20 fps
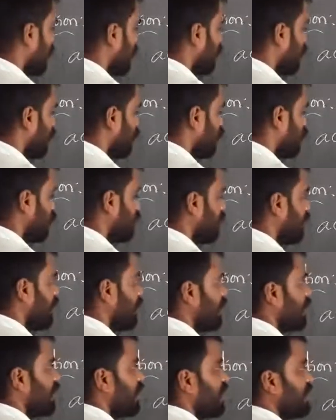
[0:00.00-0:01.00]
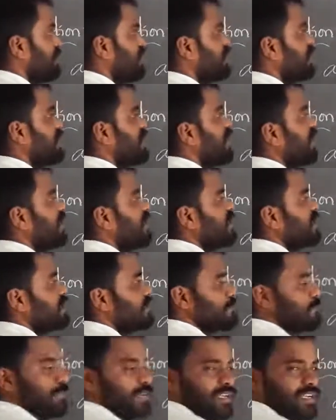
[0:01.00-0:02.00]
Moreover, change
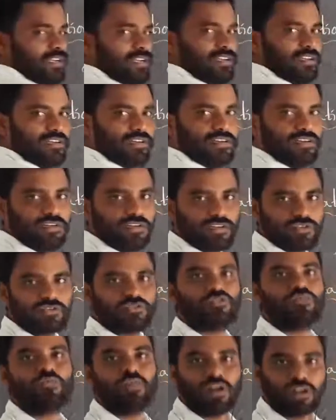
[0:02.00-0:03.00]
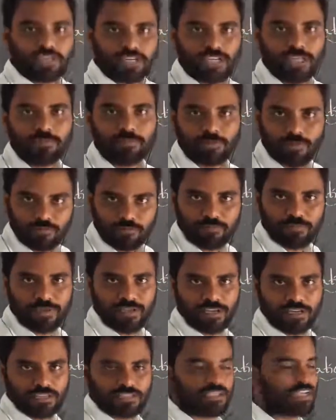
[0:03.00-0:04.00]
in speed. So what type of
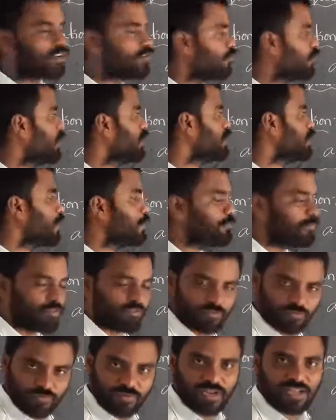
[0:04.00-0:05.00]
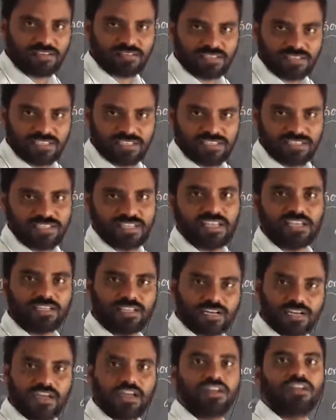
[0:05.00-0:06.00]
speeds or what type of velocity is there,
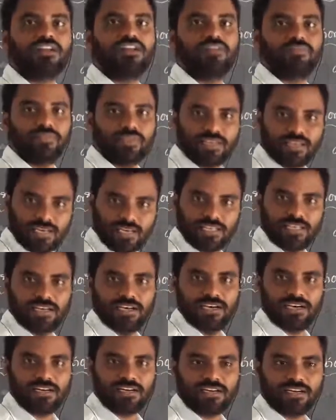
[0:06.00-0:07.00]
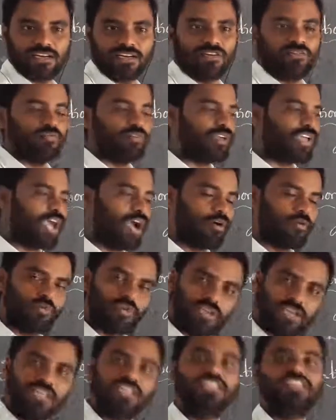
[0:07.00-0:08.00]
that already we clear. We
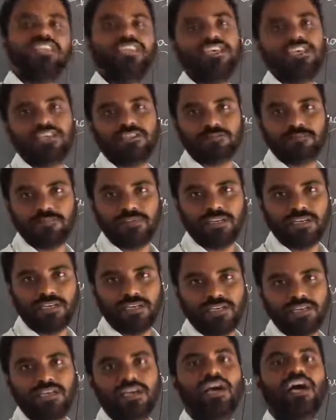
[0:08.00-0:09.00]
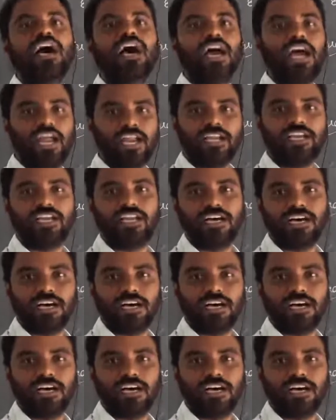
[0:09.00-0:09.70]
have initial speed and